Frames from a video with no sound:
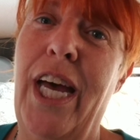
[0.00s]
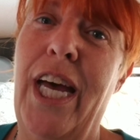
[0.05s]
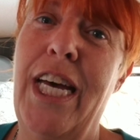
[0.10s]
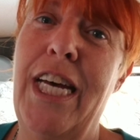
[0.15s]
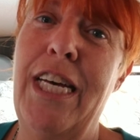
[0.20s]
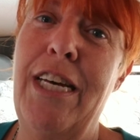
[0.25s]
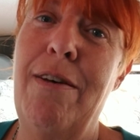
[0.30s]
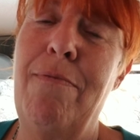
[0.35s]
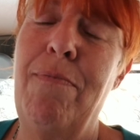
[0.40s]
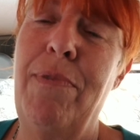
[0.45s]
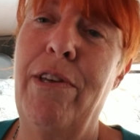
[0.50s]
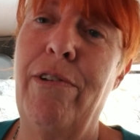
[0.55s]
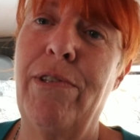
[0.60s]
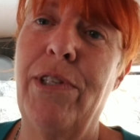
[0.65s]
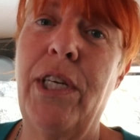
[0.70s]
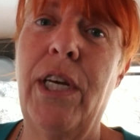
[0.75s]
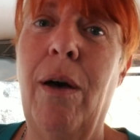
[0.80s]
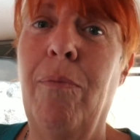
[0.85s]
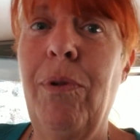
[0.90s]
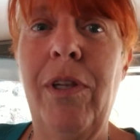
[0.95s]
Um,
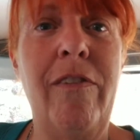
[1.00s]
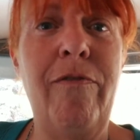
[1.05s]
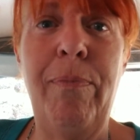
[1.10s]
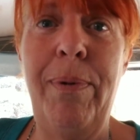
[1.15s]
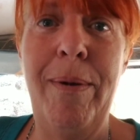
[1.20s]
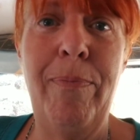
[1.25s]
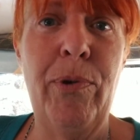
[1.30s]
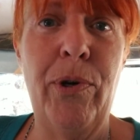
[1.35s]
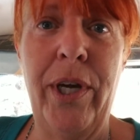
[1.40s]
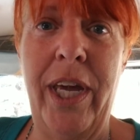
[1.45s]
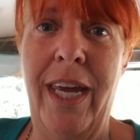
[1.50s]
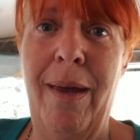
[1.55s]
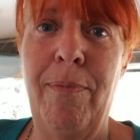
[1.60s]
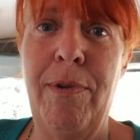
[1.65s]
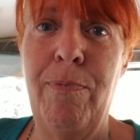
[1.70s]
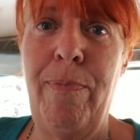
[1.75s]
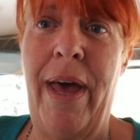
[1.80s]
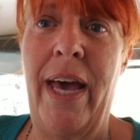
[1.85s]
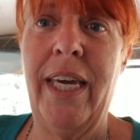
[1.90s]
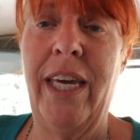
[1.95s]
there's a couple of people
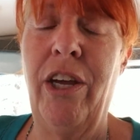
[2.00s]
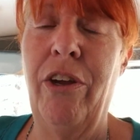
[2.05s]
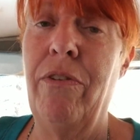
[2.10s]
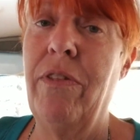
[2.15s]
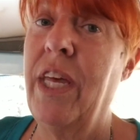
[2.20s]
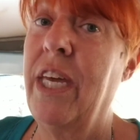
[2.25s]
camped back here.